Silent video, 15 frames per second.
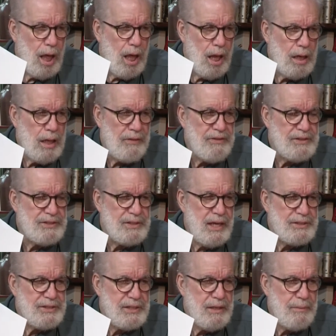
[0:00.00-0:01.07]
Nothing's
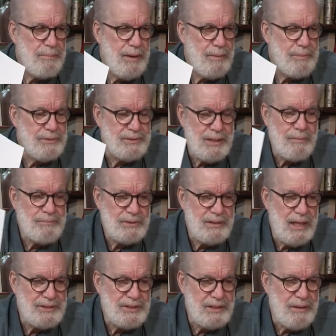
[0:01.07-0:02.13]
touching the paper. Something's
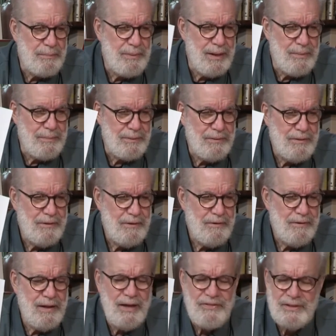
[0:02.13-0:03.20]
touching the paper.
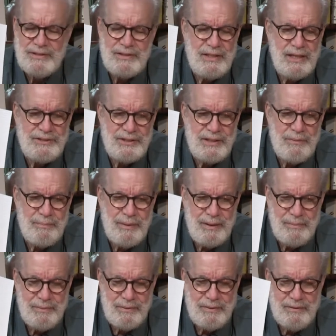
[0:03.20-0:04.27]
Nothing's touching the
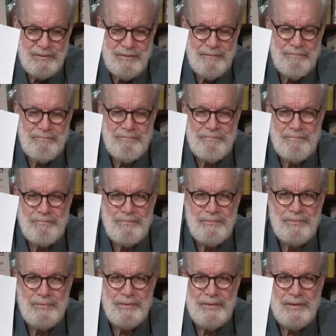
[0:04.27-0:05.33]
paper.
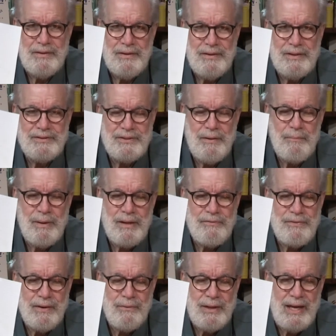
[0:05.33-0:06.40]
Then somebody will
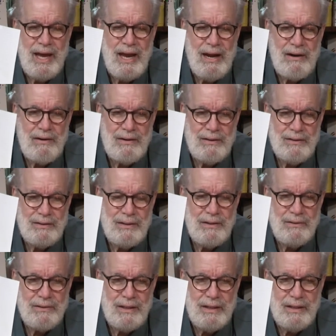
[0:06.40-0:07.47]
feel, well, air.
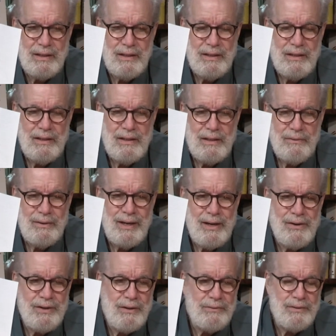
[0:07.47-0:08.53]
Okay. Well,
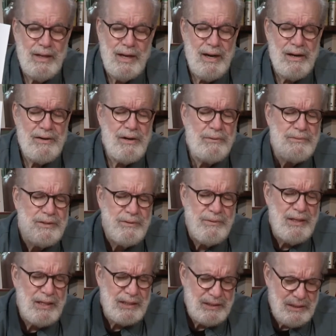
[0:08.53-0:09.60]
air don't do
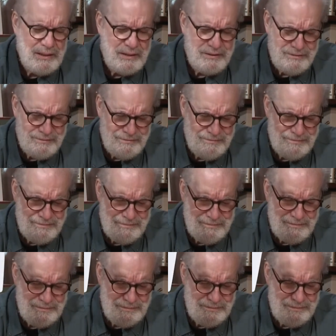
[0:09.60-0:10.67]
nothing.
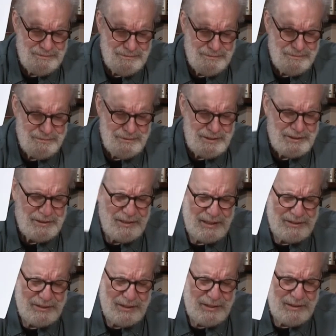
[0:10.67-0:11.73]
Just
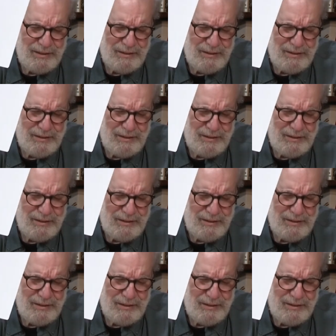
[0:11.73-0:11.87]
touching it.